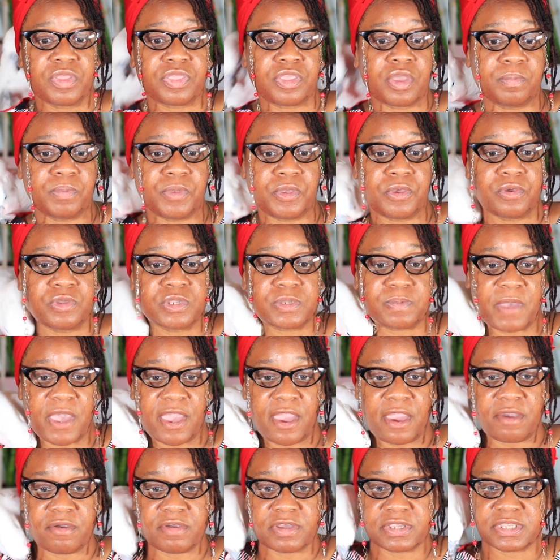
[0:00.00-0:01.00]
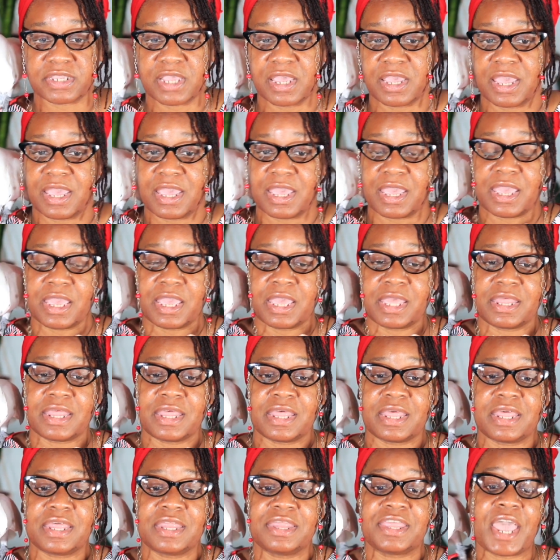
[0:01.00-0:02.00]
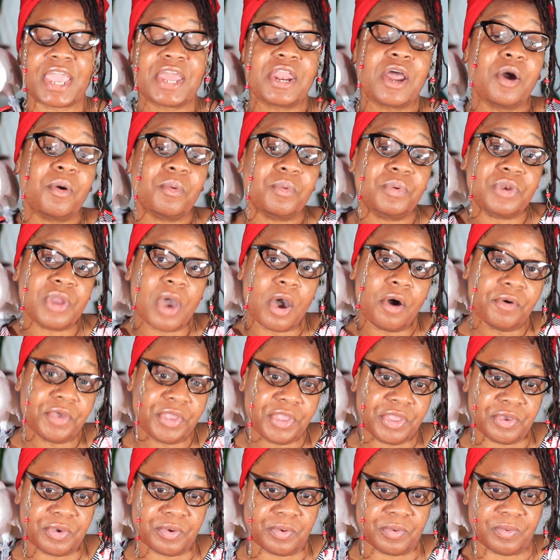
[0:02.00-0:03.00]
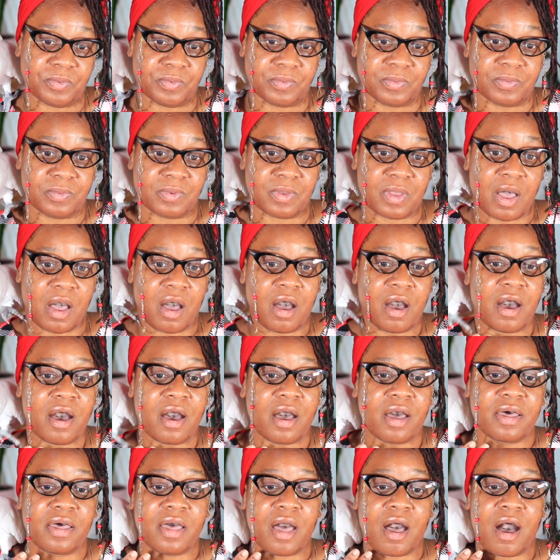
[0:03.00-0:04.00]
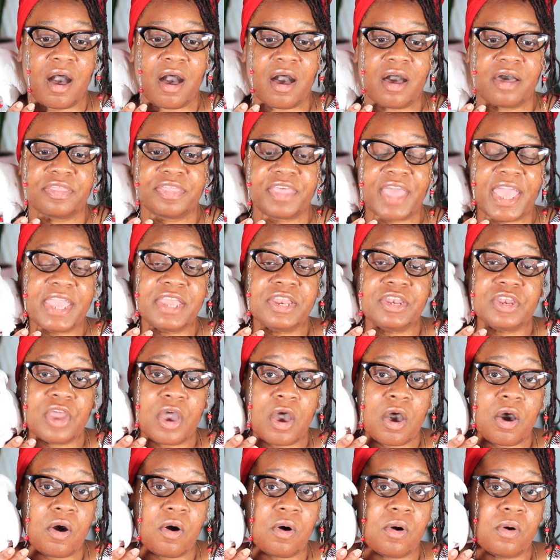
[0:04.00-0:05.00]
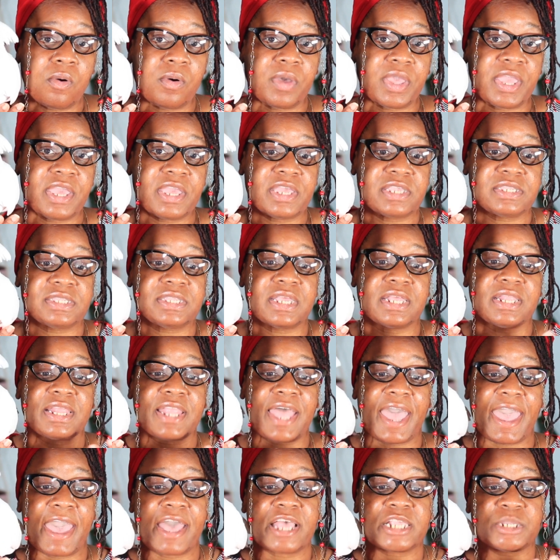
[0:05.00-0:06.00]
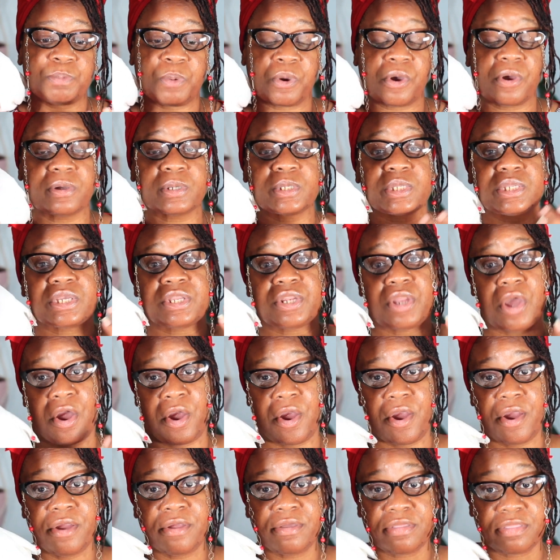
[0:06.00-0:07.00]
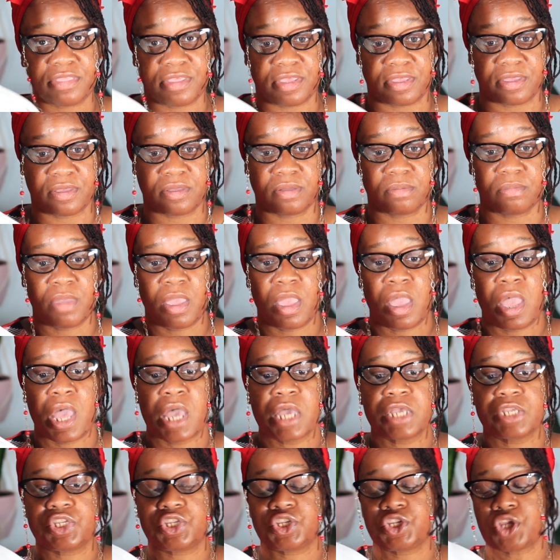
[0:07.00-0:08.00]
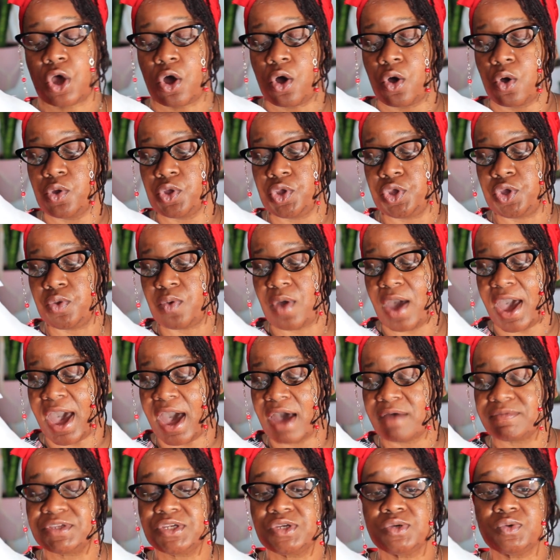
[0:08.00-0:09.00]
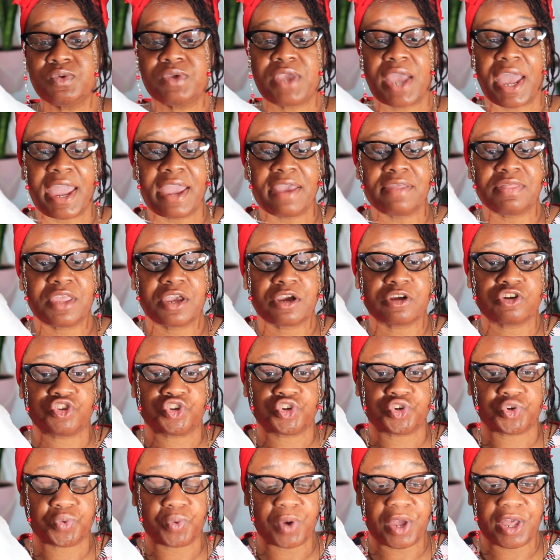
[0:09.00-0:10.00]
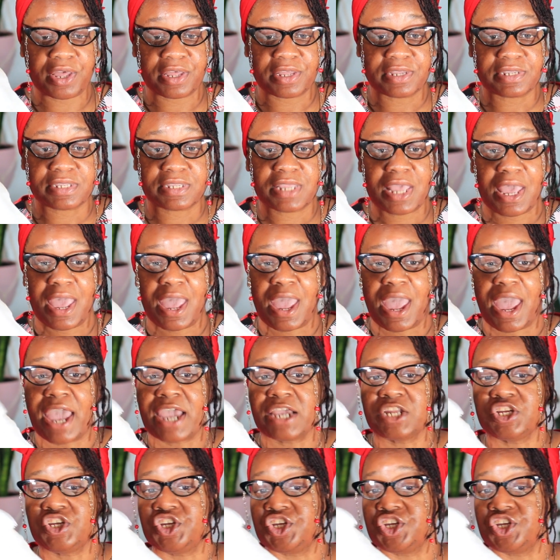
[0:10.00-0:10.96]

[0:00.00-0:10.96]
abused parents. They don't know you. All they know is the last person hurt them. So you have to gain their trust and